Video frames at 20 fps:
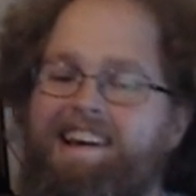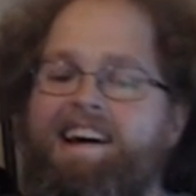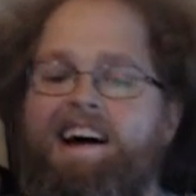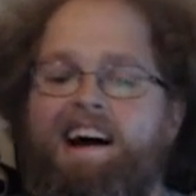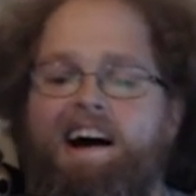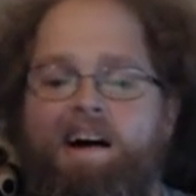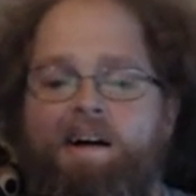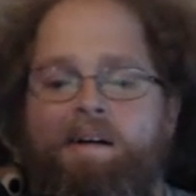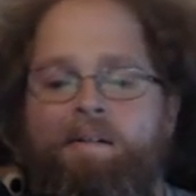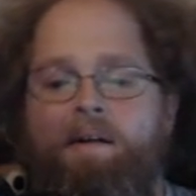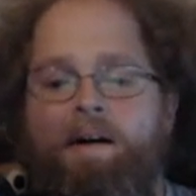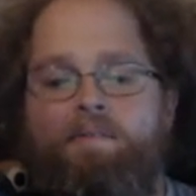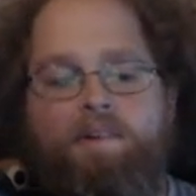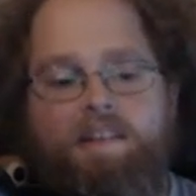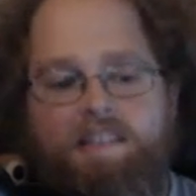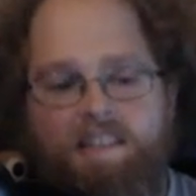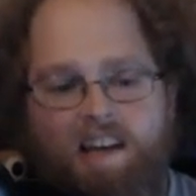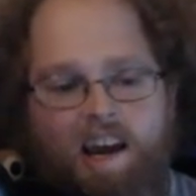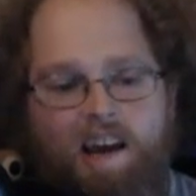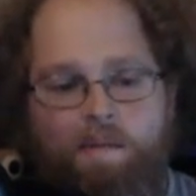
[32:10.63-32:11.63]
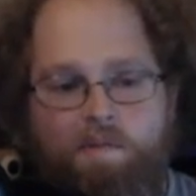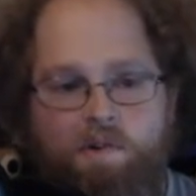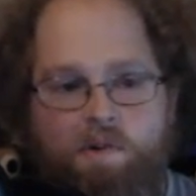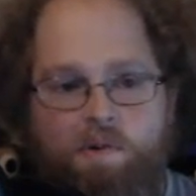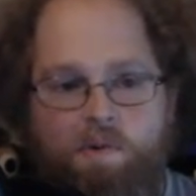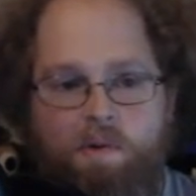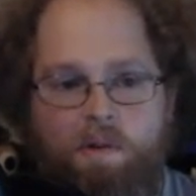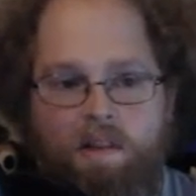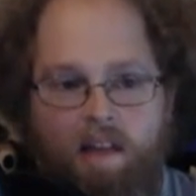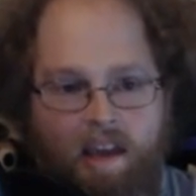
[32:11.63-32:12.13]
Every time
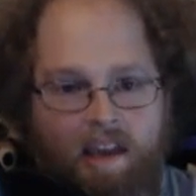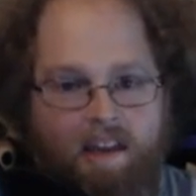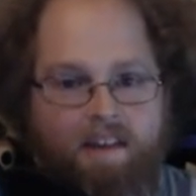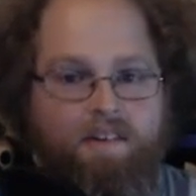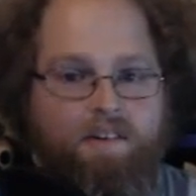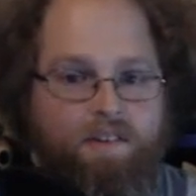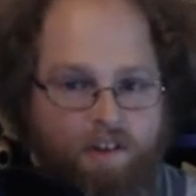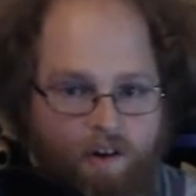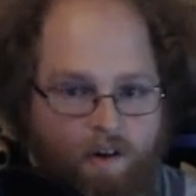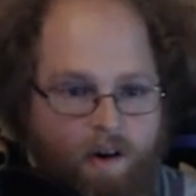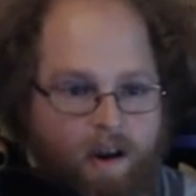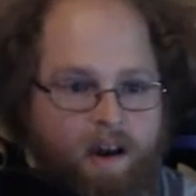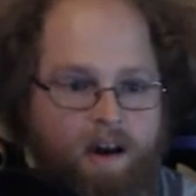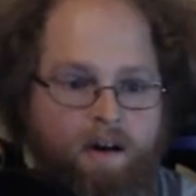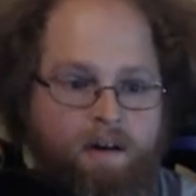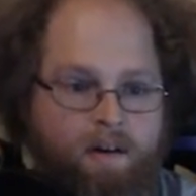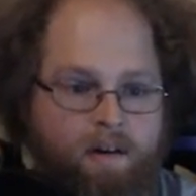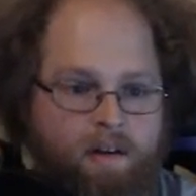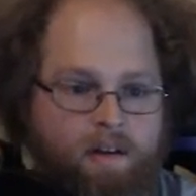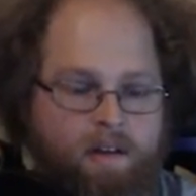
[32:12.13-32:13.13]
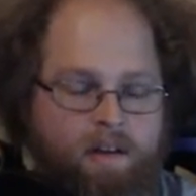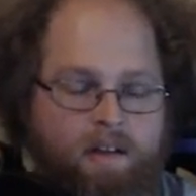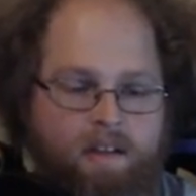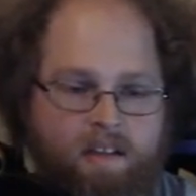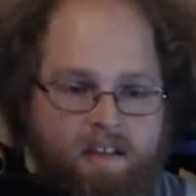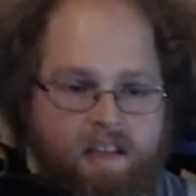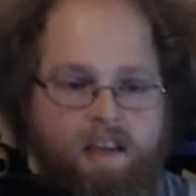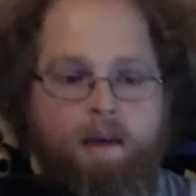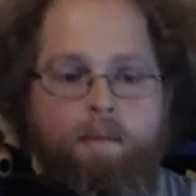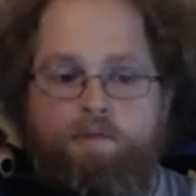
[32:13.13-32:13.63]
you land on the ground,
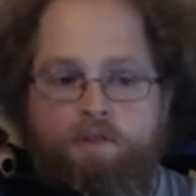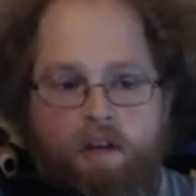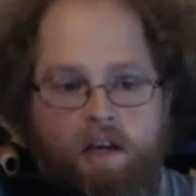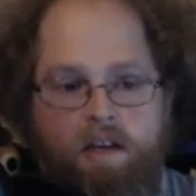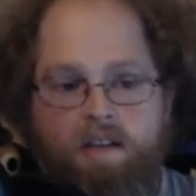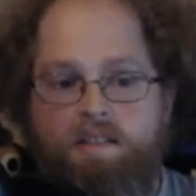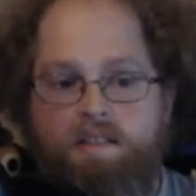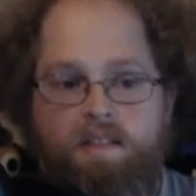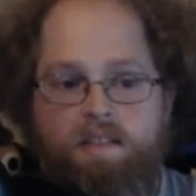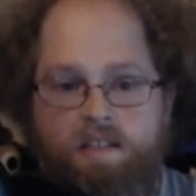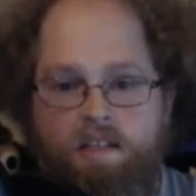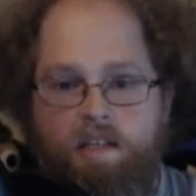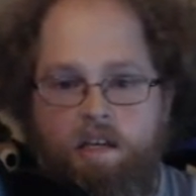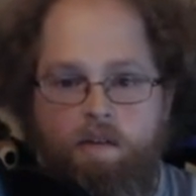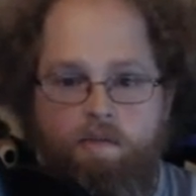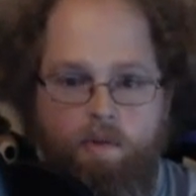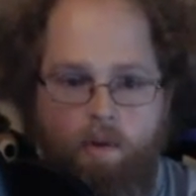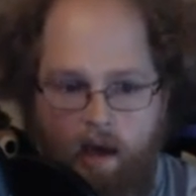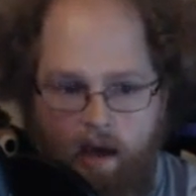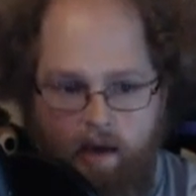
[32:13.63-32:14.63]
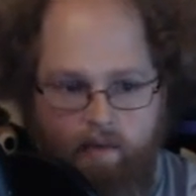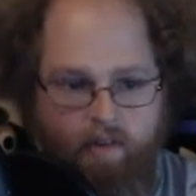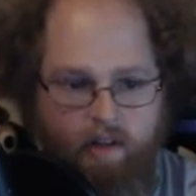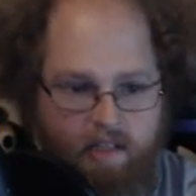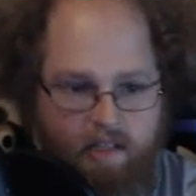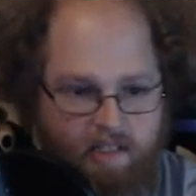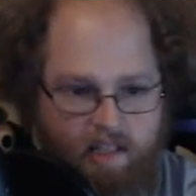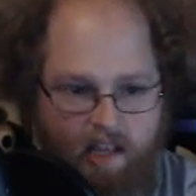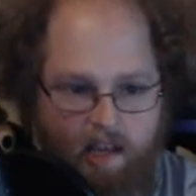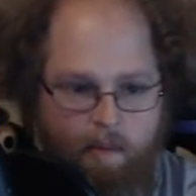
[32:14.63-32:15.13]
the game checks to see if you have any
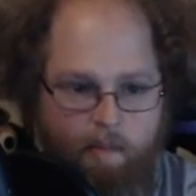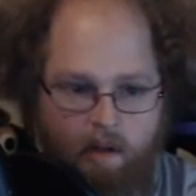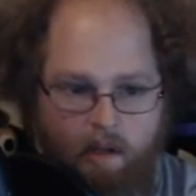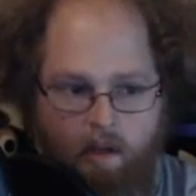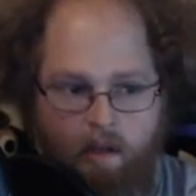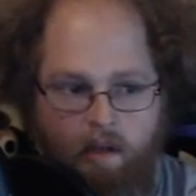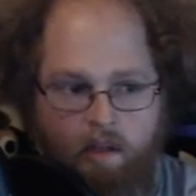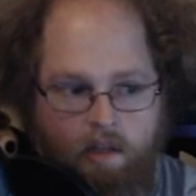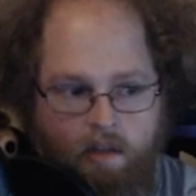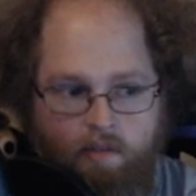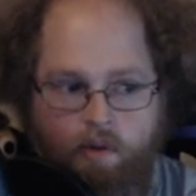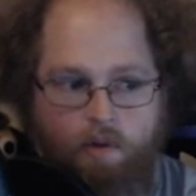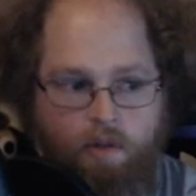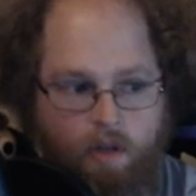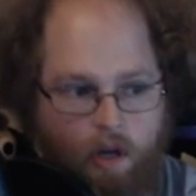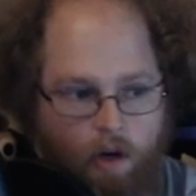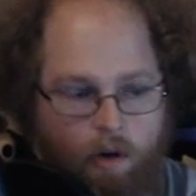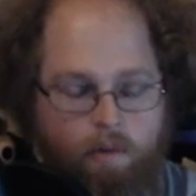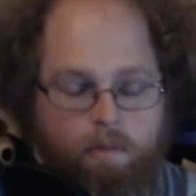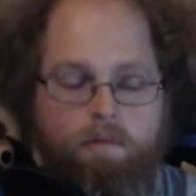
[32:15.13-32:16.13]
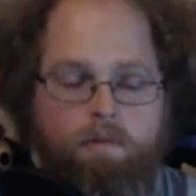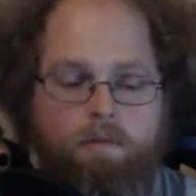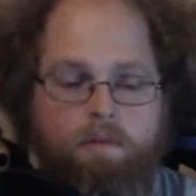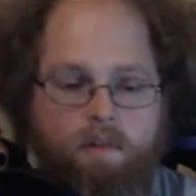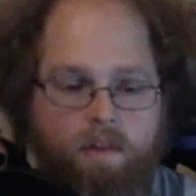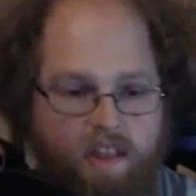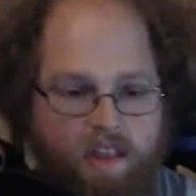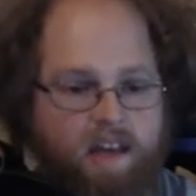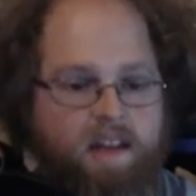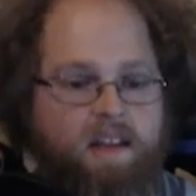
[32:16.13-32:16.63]
stamina, and if you don't,
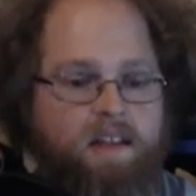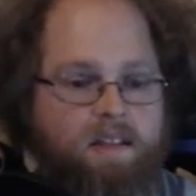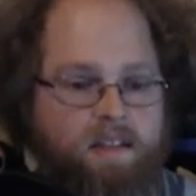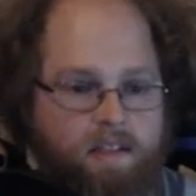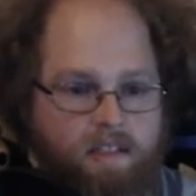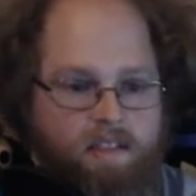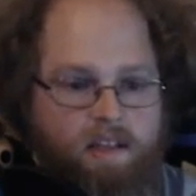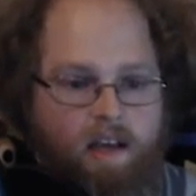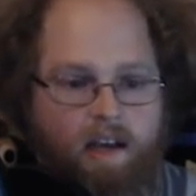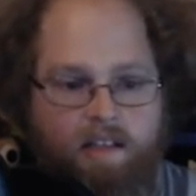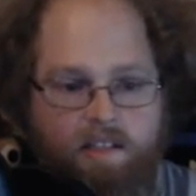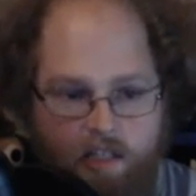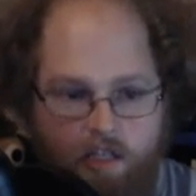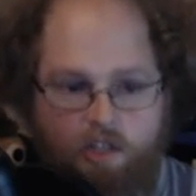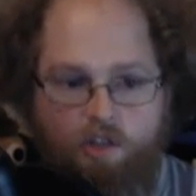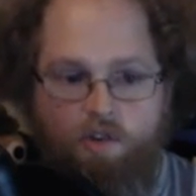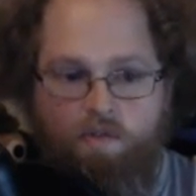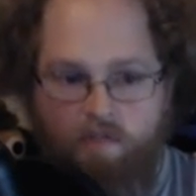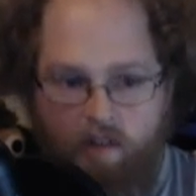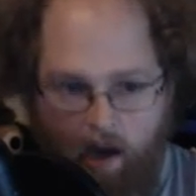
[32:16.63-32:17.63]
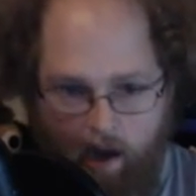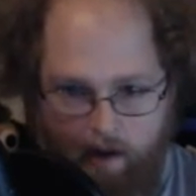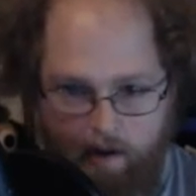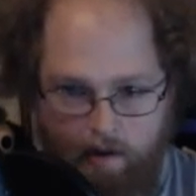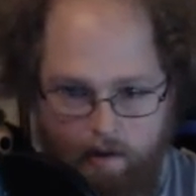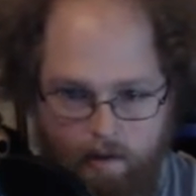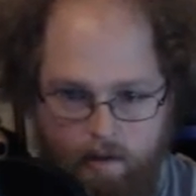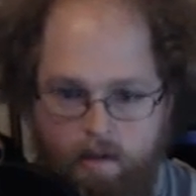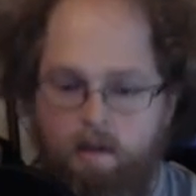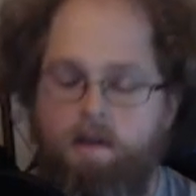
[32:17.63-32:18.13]
then it decides that you've died.
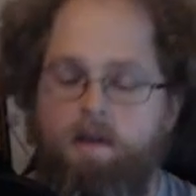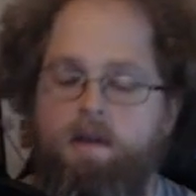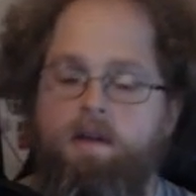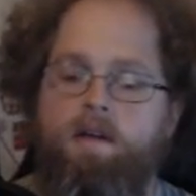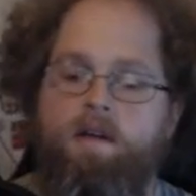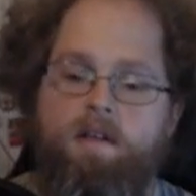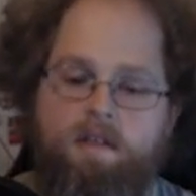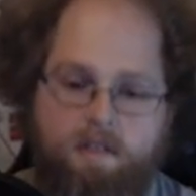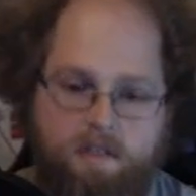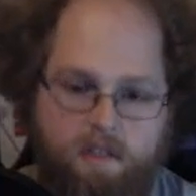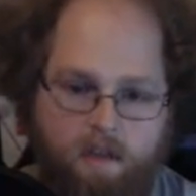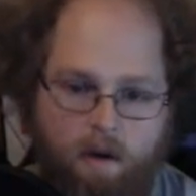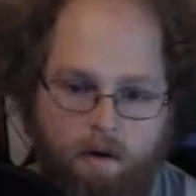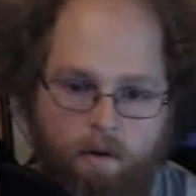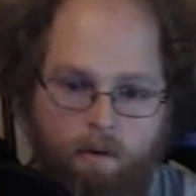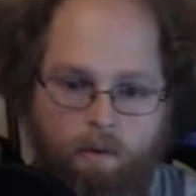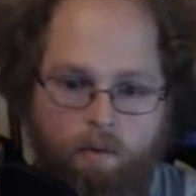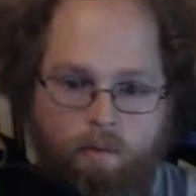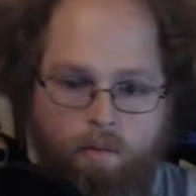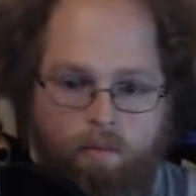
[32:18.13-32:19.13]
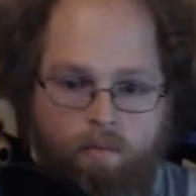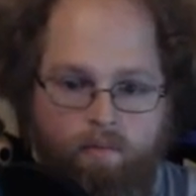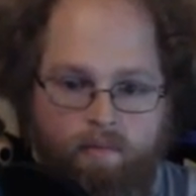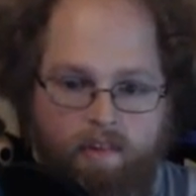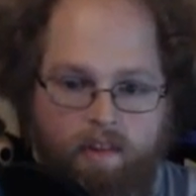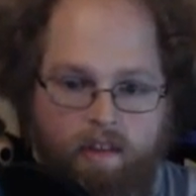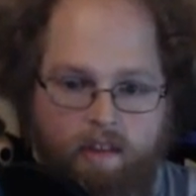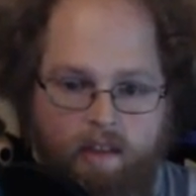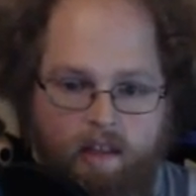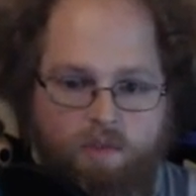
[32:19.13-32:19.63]
So
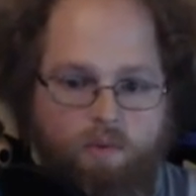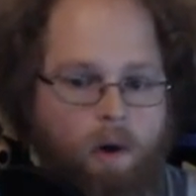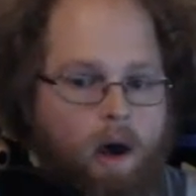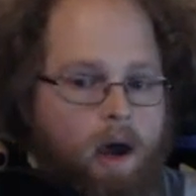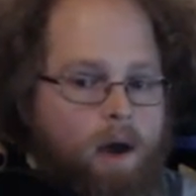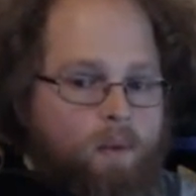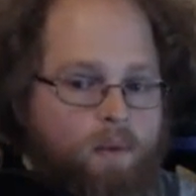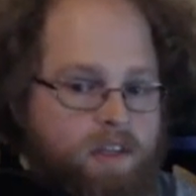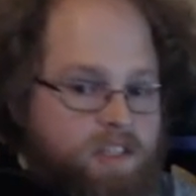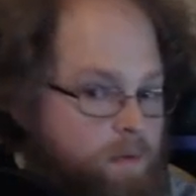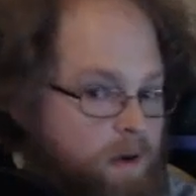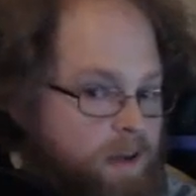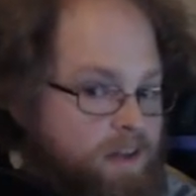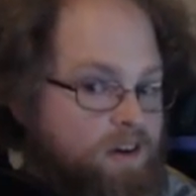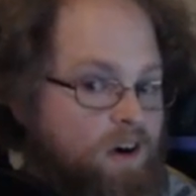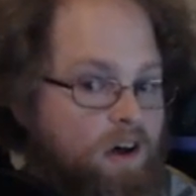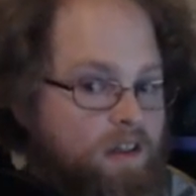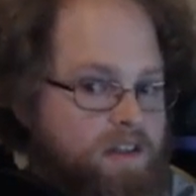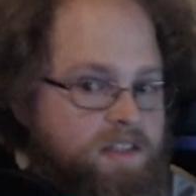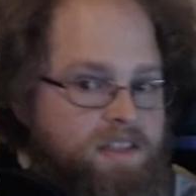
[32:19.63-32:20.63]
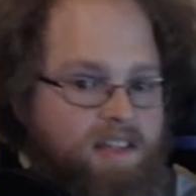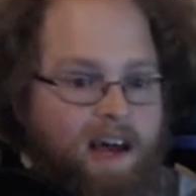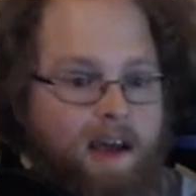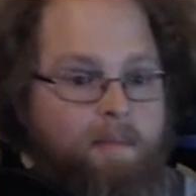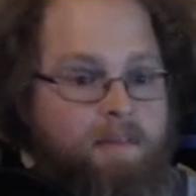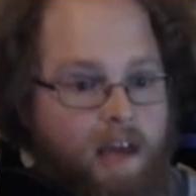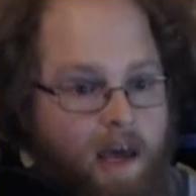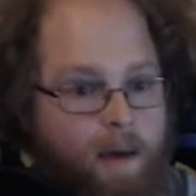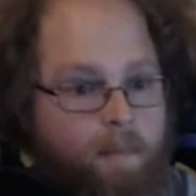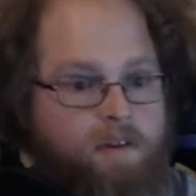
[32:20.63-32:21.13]
that's why we spend all this time
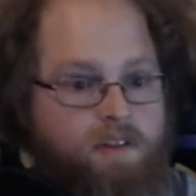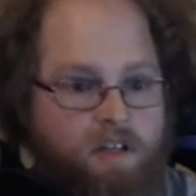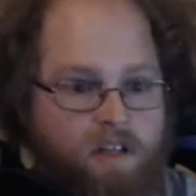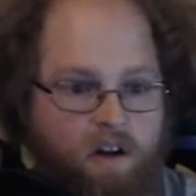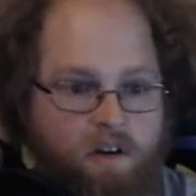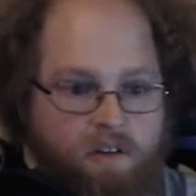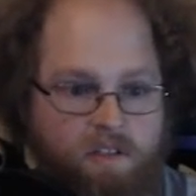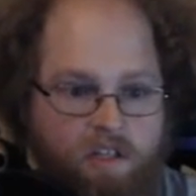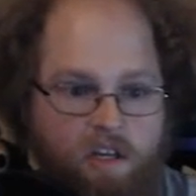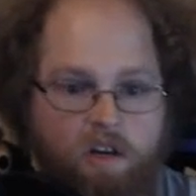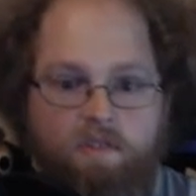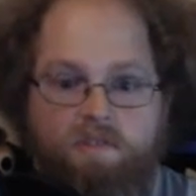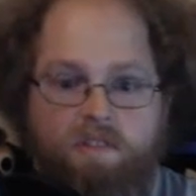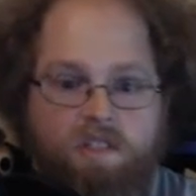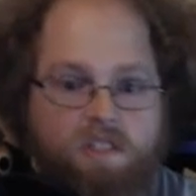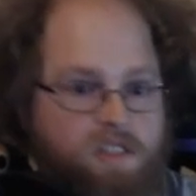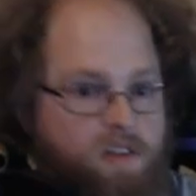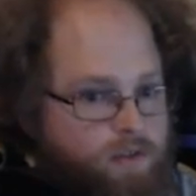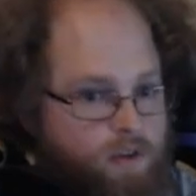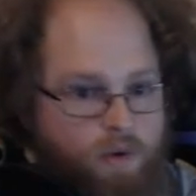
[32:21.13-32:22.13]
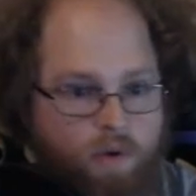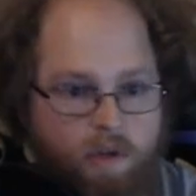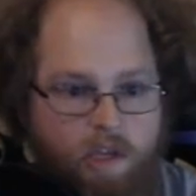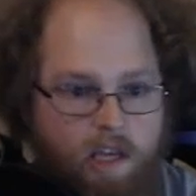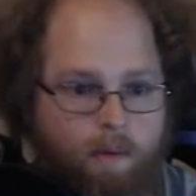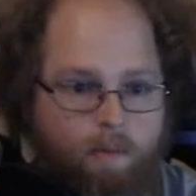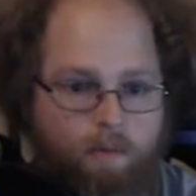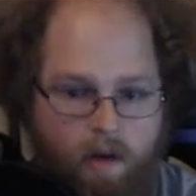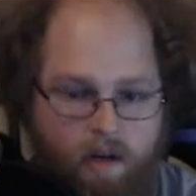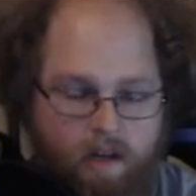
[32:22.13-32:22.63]
damaging ourselves, because if you
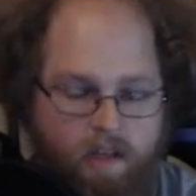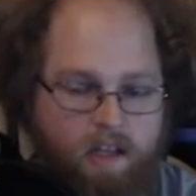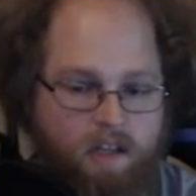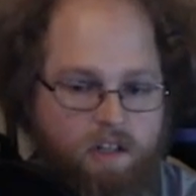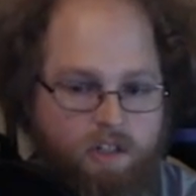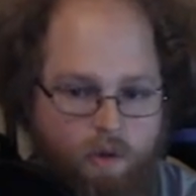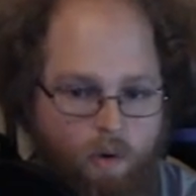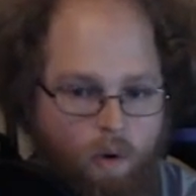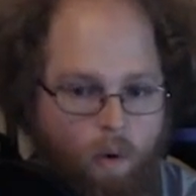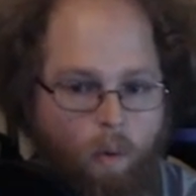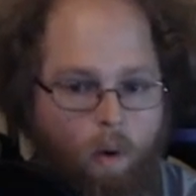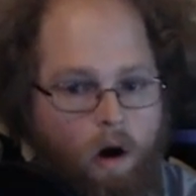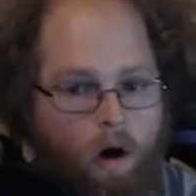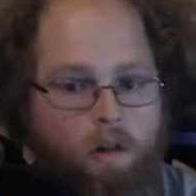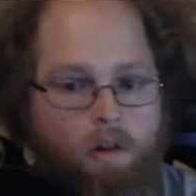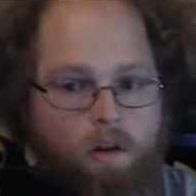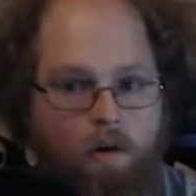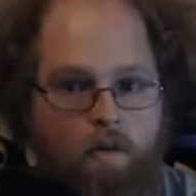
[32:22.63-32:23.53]
keep running into a wall